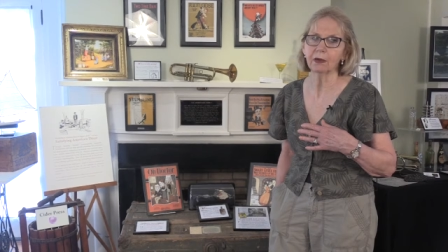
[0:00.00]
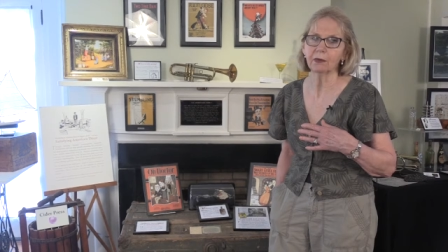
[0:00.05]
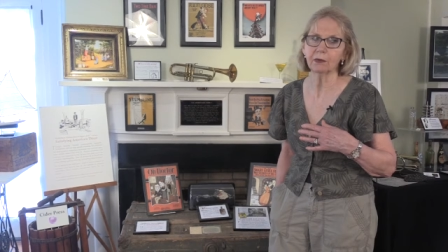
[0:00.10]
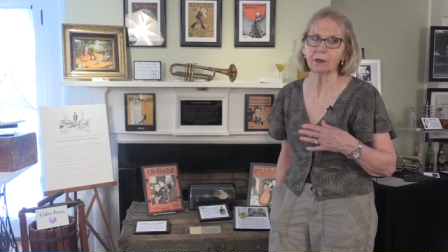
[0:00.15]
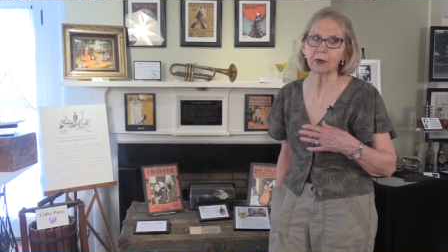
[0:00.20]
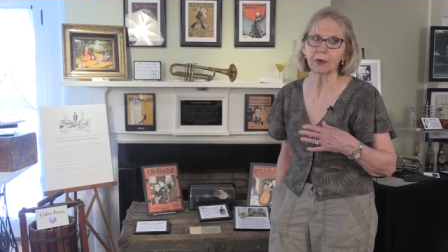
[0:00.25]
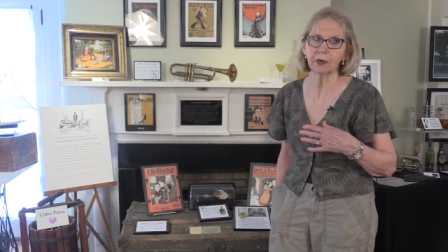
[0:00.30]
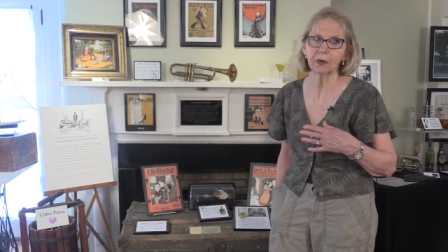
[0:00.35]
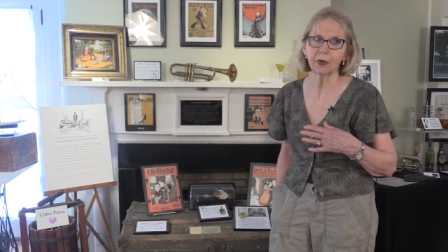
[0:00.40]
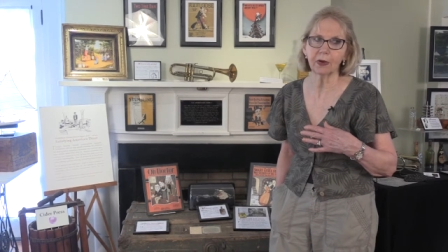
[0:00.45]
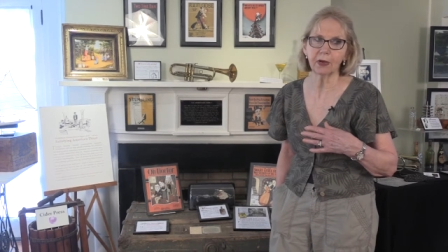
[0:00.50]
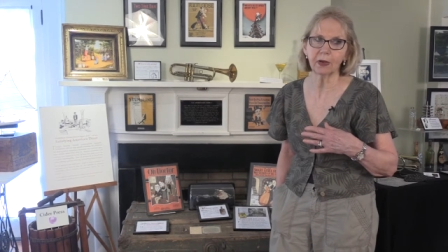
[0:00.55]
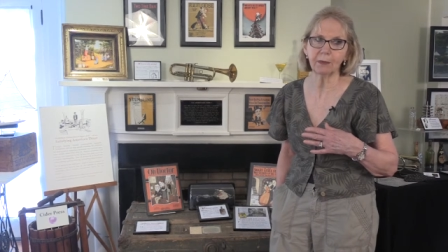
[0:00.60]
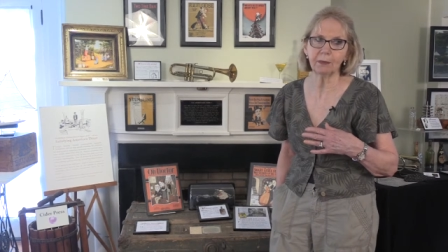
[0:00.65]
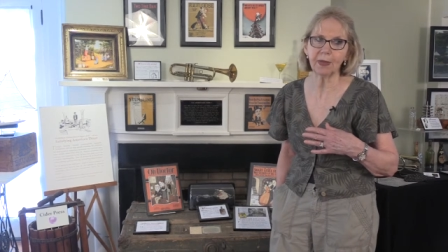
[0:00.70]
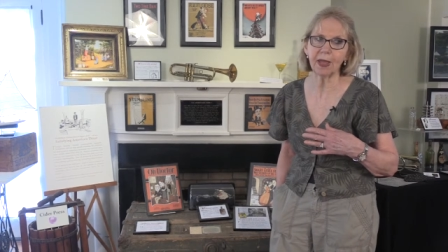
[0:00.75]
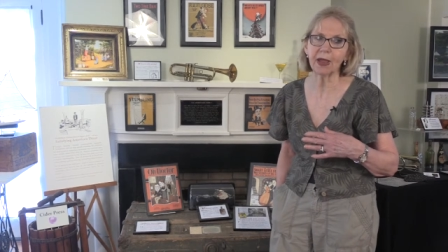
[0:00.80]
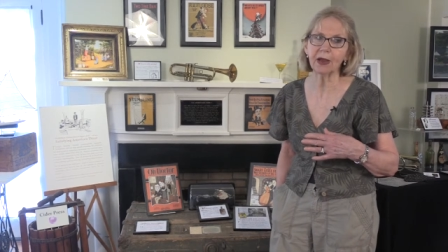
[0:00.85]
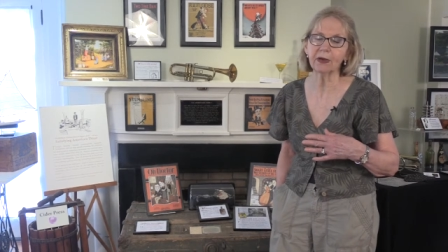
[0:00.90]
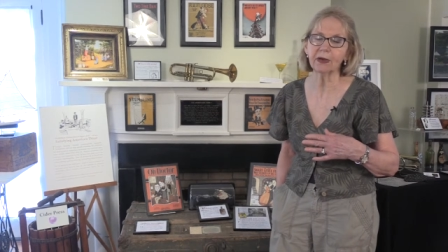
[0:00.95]
were
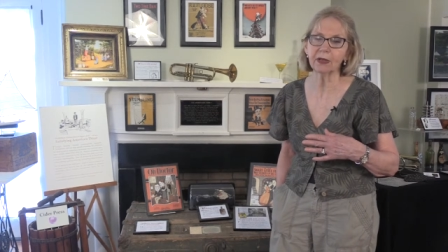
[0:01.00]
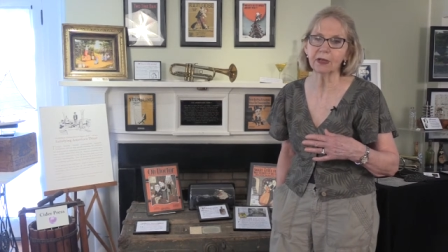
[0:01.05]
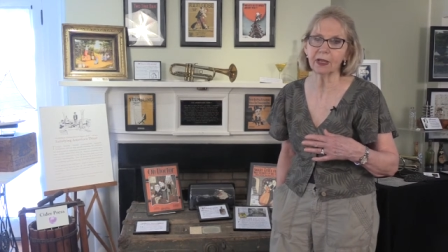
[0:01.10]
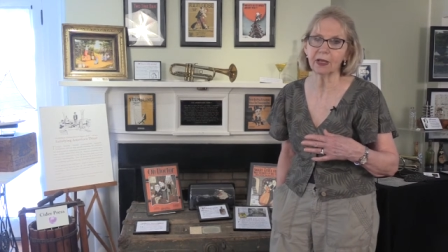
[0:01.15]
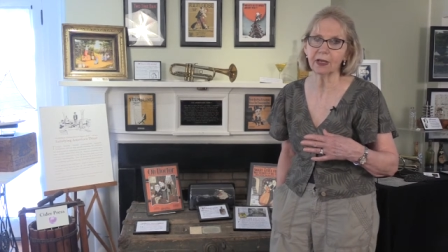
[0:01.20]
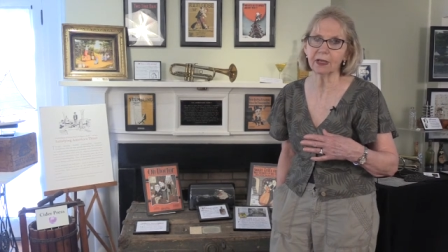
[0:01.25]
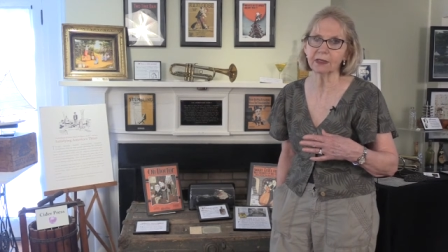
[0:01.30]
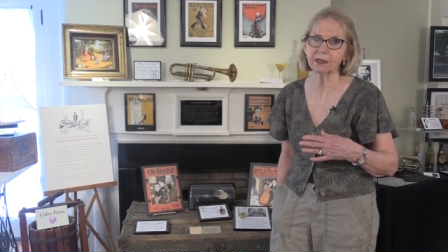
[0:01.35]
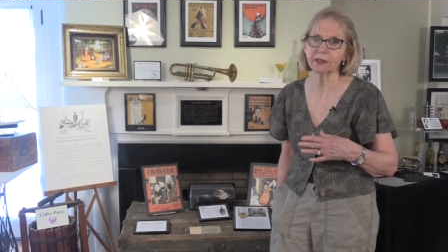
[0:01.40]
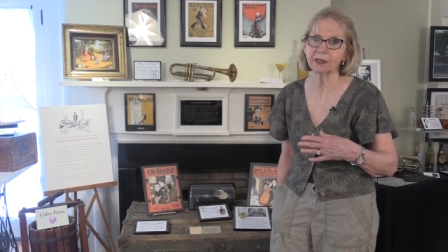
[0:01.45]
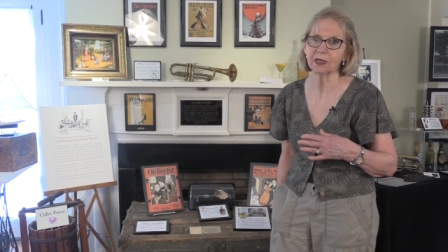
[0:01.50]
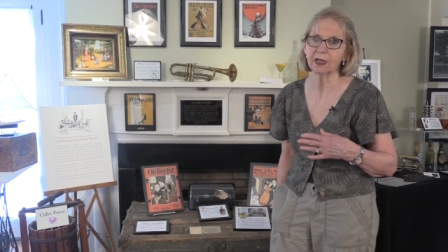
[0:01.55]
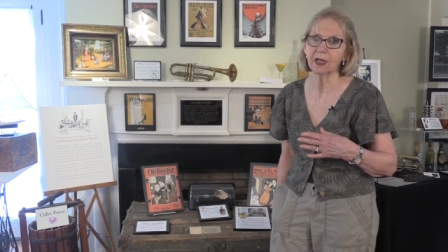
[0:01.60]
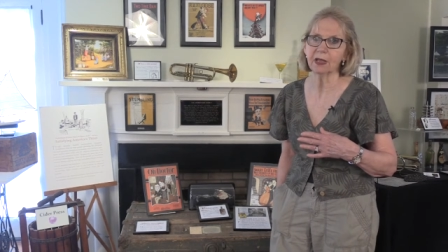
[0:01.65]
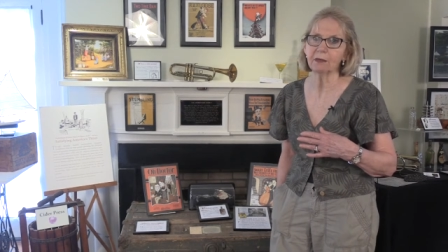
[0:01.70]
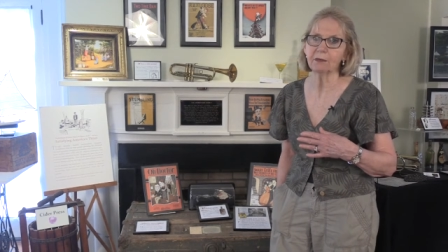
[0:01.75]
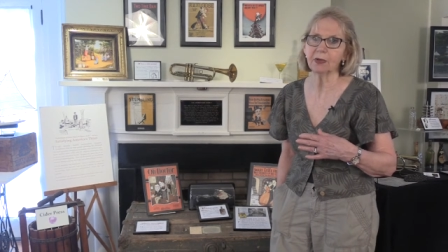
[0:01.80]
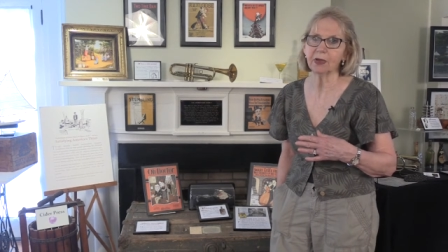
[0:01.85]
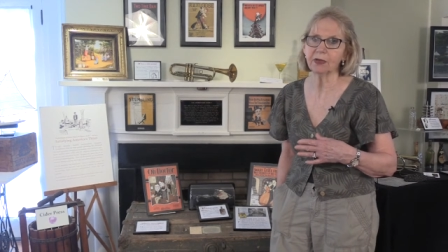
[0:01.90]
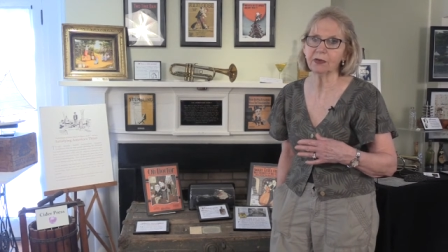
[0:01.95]
uh, paralyzed
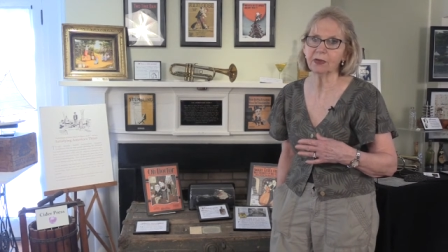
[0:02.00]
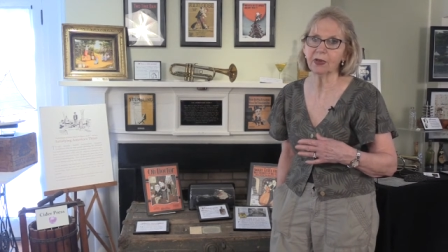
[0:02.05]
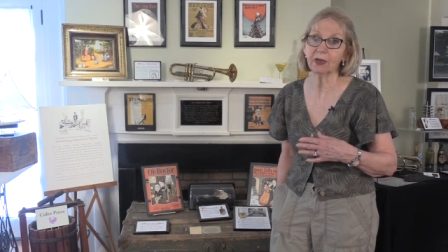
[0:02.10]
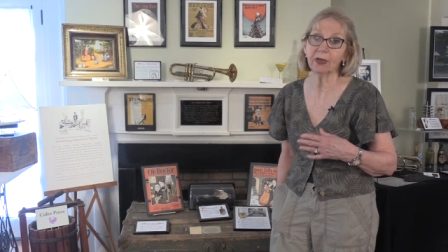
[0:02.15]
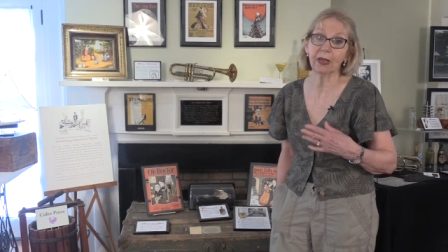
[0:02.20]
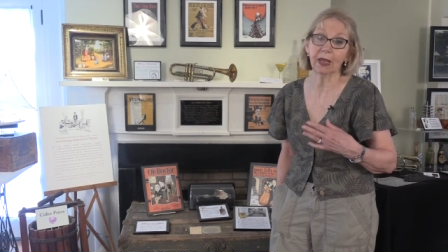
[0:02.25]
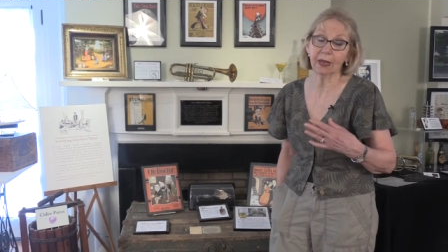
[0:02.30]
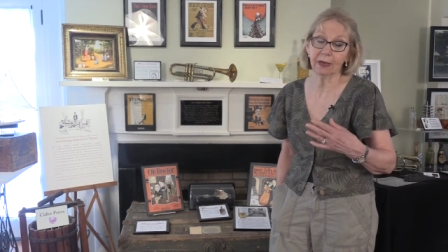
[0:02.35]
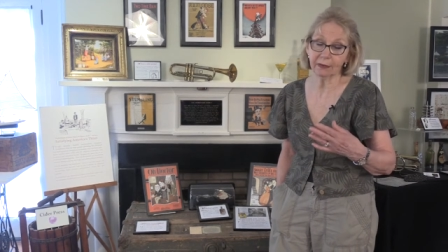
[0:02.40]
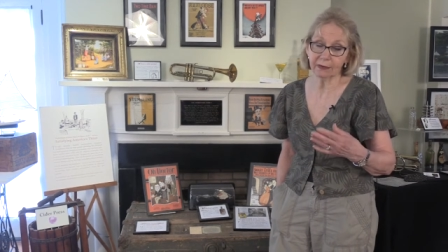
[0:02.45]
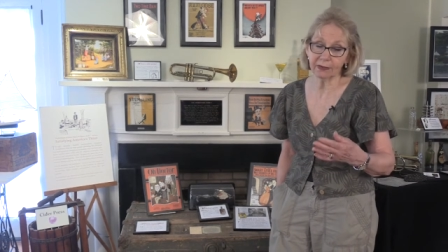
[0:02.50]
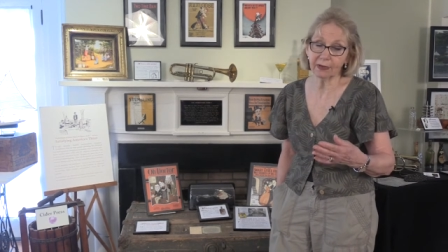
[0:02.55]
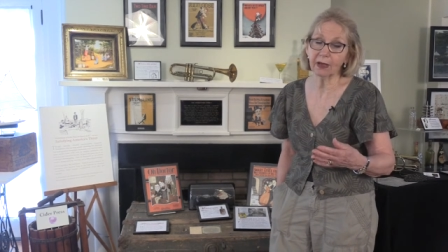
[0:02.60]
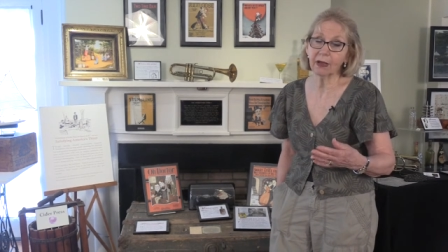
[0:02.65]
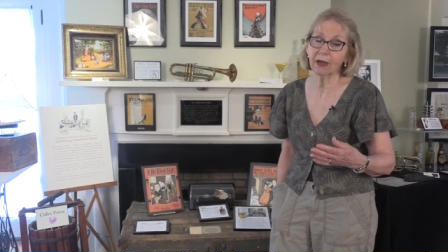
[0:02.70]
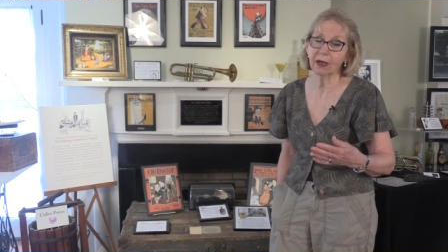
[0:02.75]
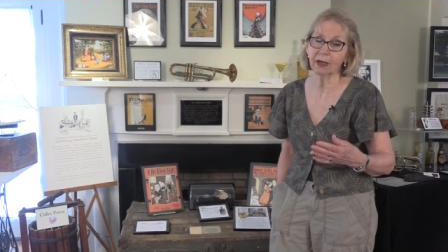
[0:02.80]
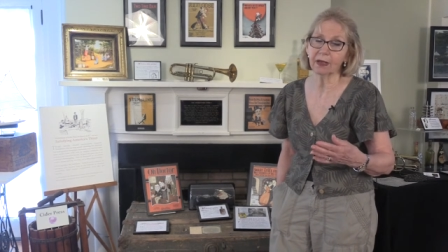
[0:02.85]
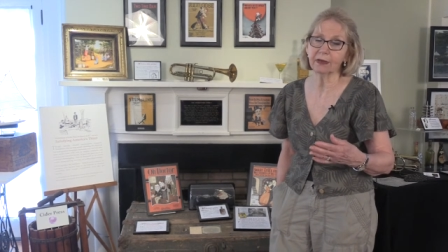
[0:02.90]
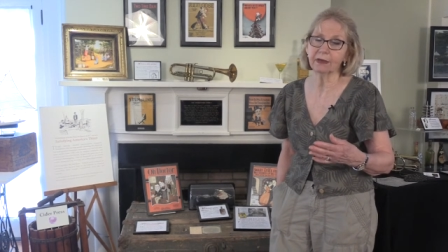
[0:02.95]
by and
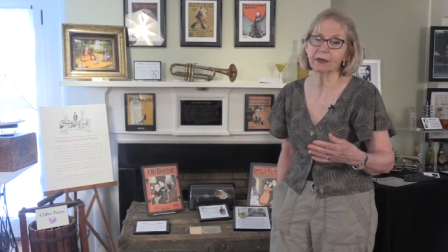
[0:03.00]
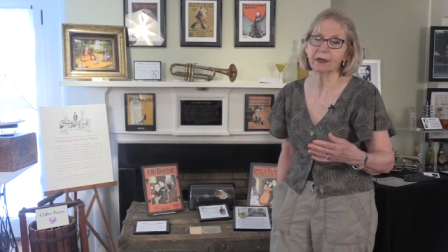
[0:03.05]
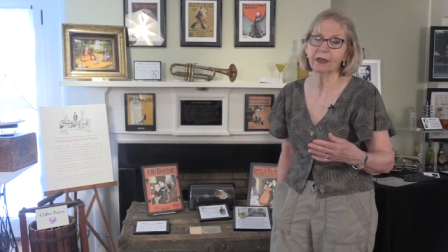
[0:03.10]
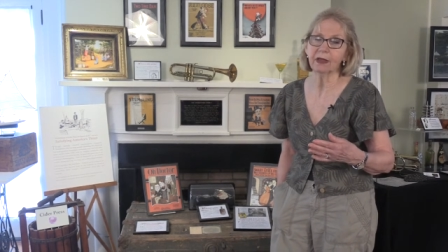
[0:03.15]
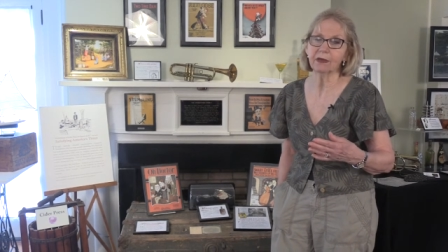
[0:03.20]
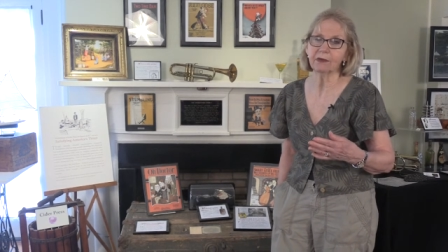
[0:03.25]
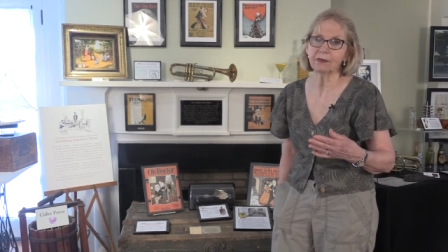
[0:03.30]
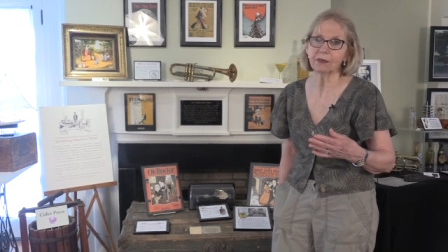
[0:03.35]
died